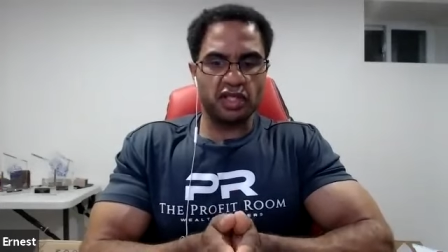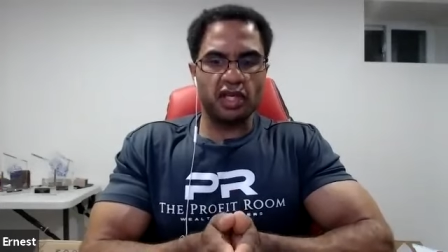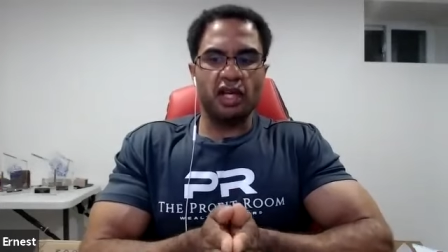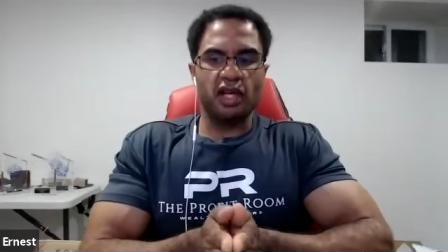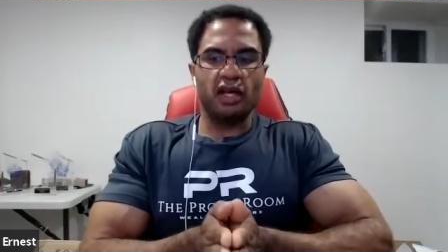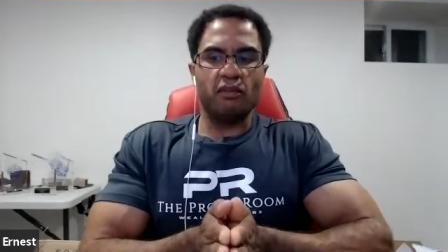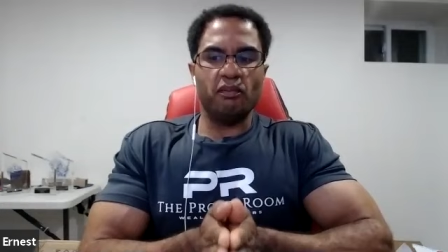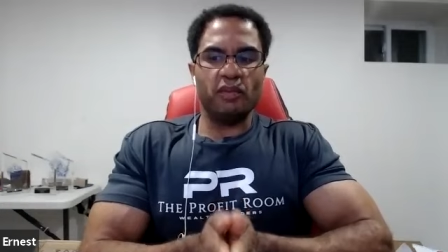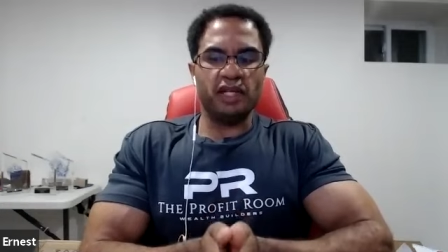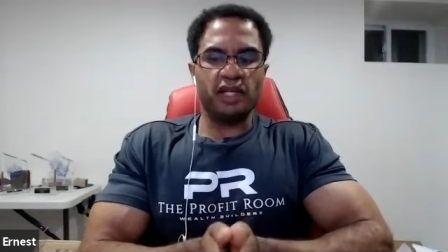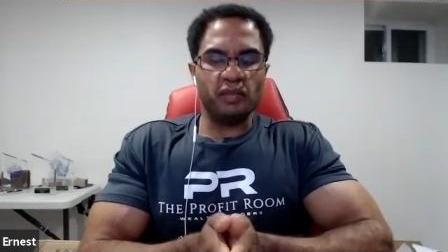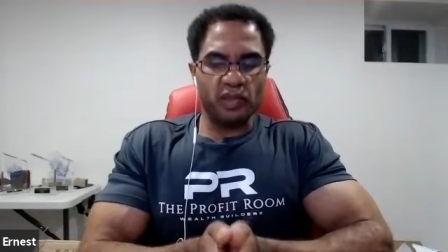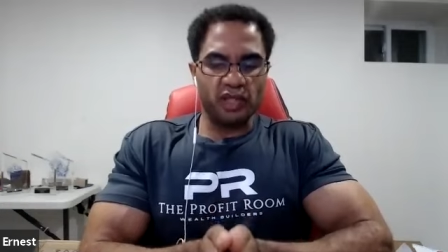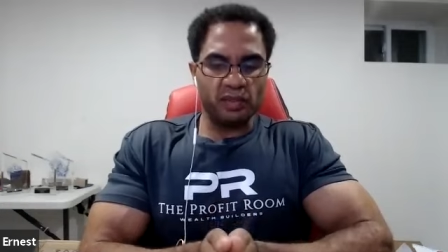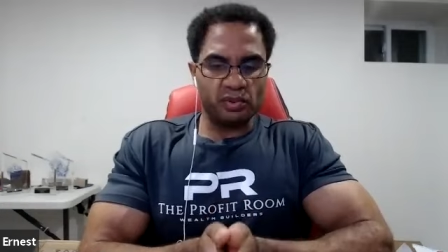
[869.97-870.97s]
because
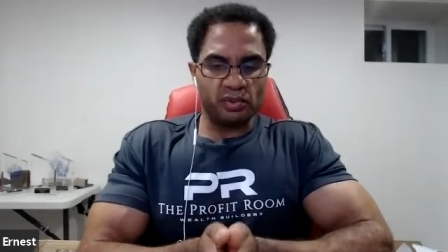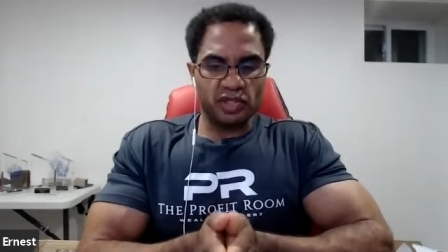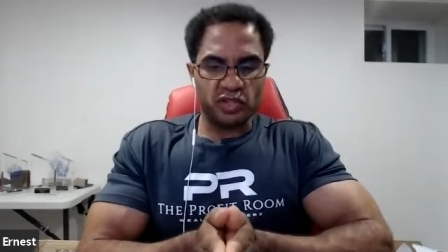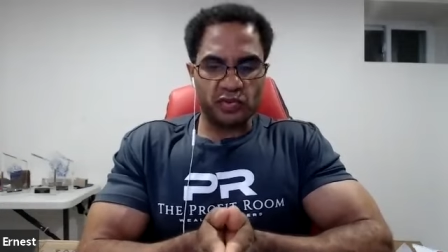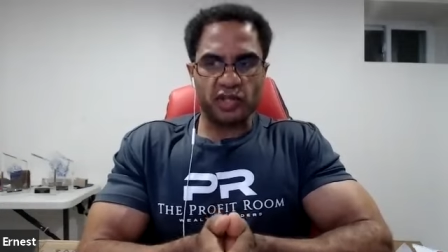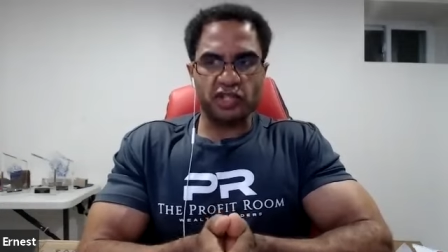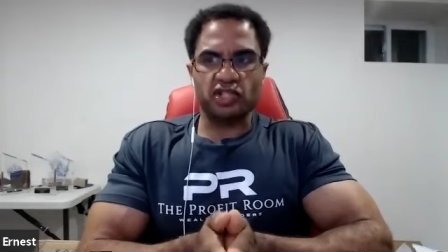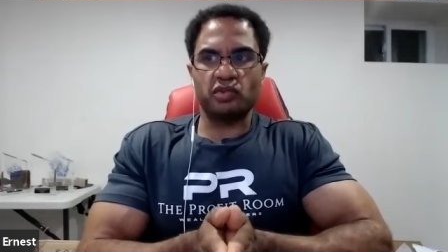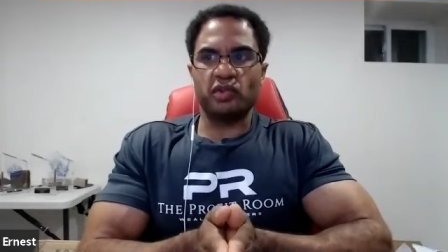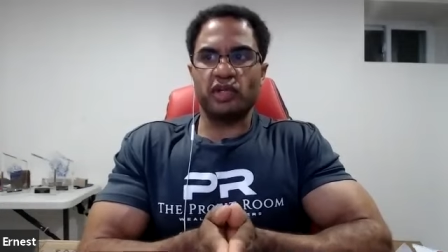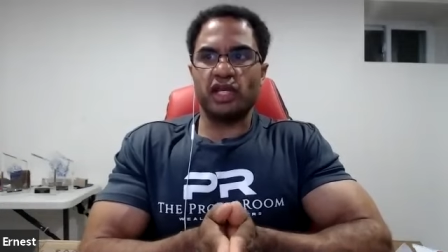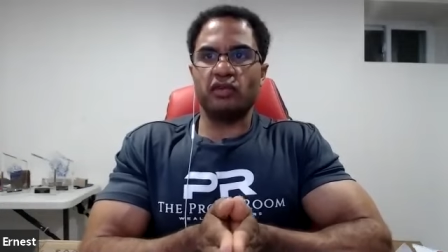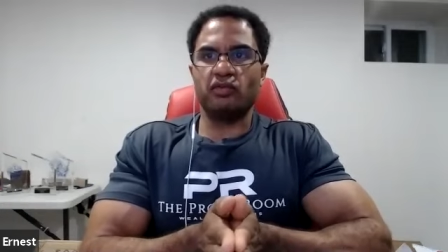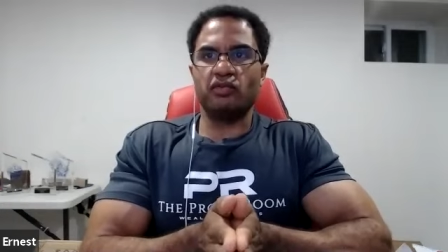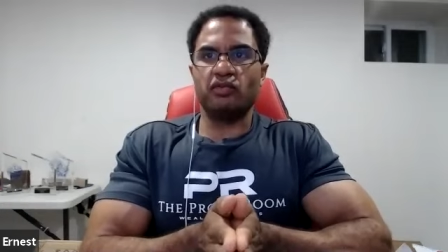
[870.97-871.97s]
many people,
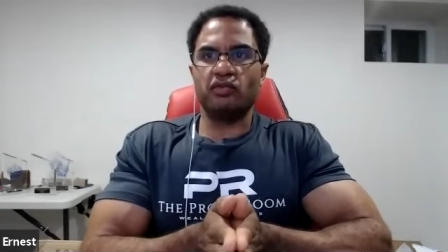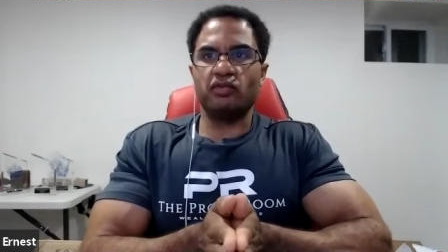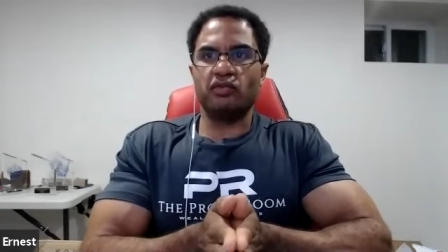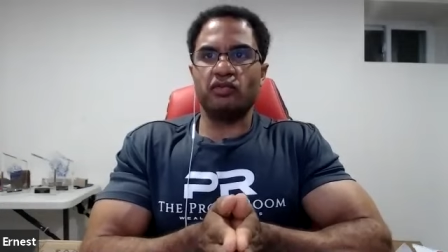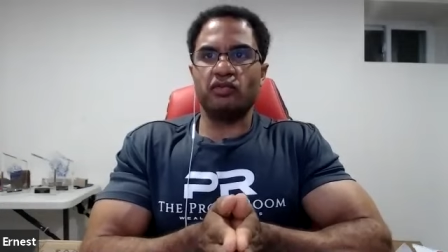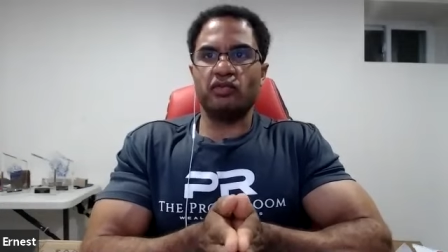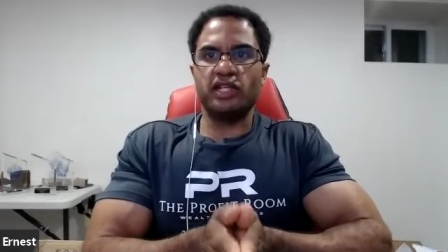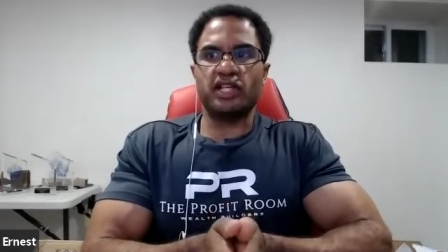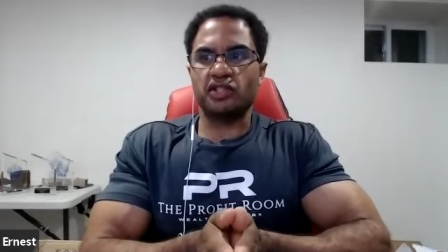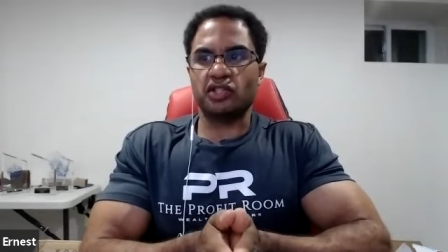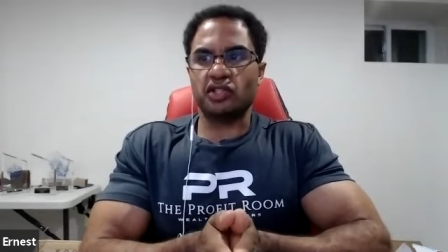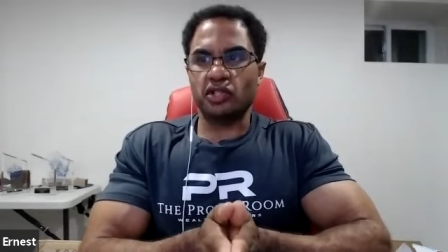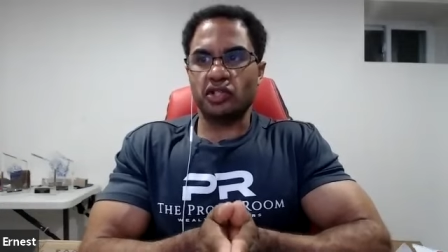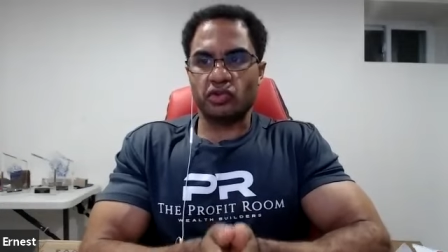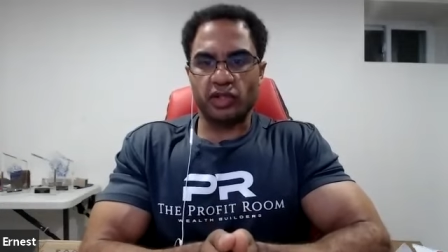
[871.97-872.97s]
especially when they reach
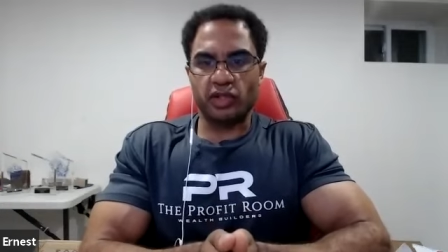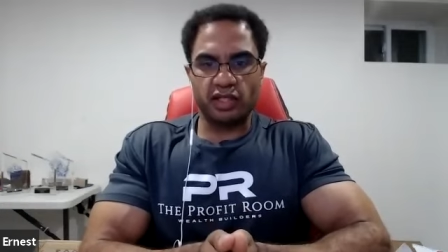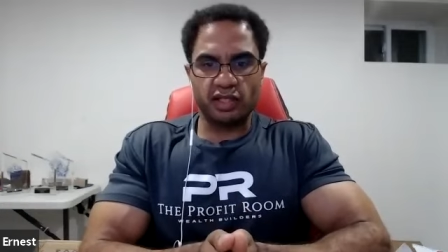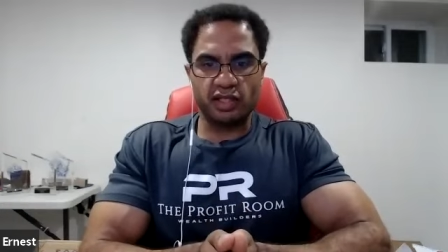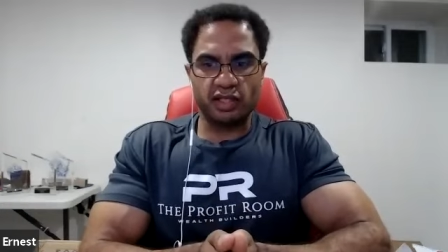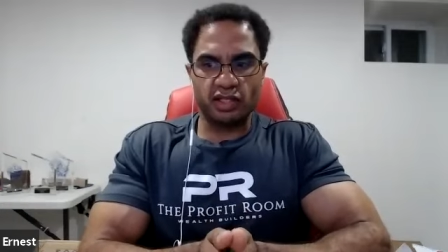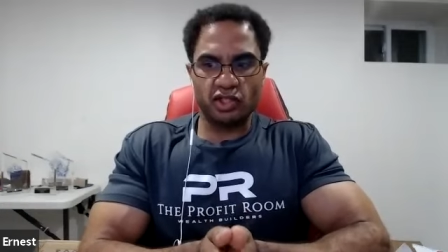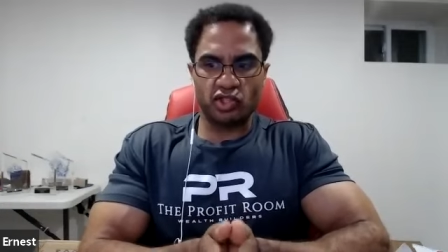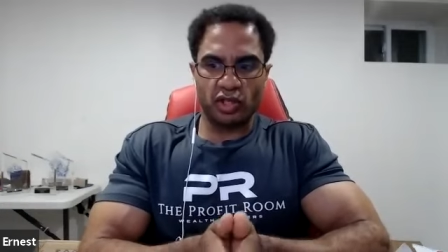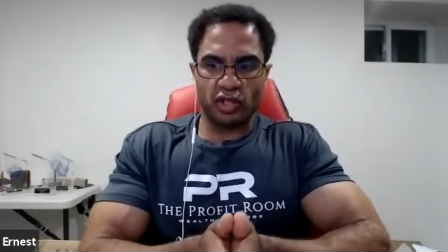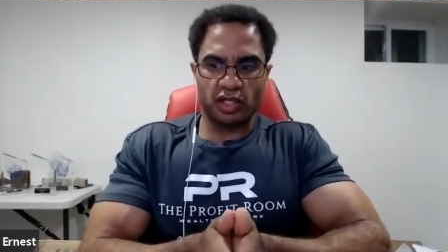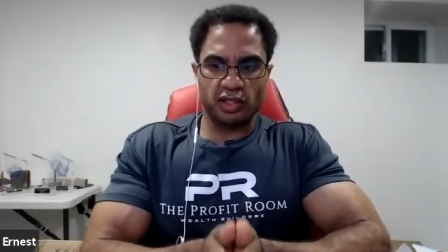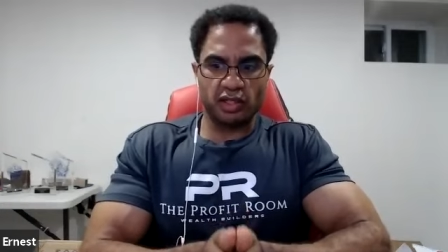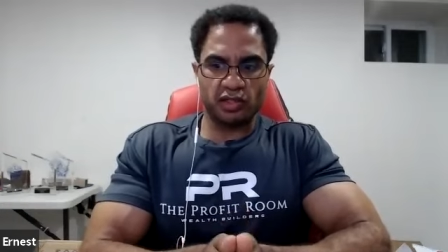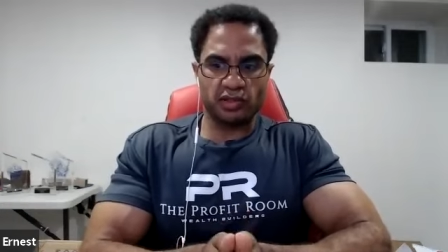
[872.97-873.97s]
out to start trading and
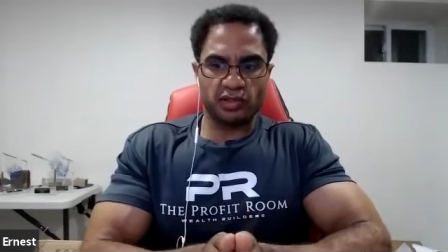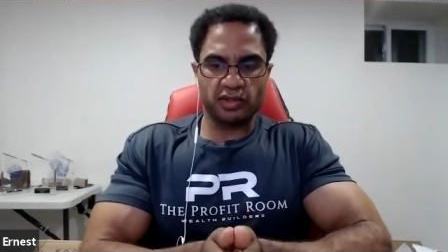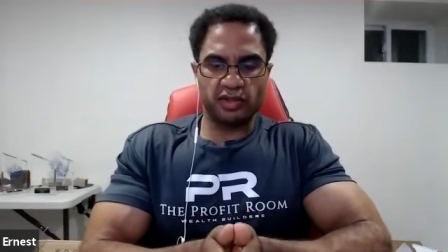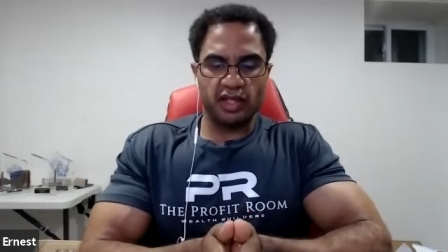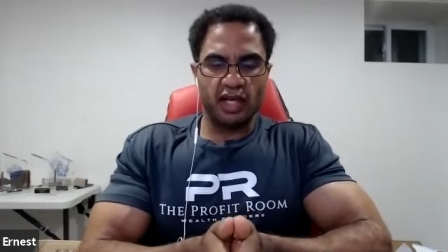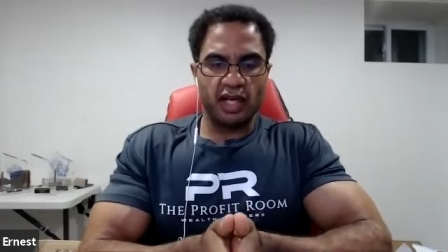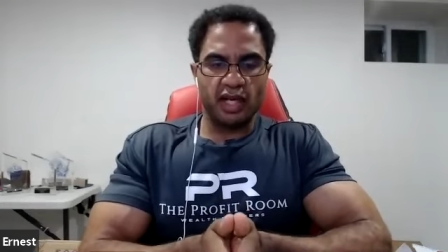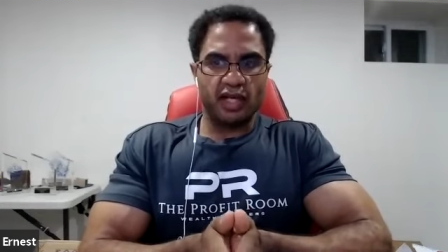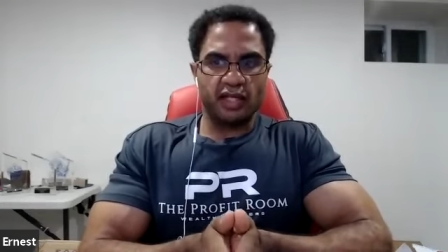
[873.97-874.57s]
trying to learn,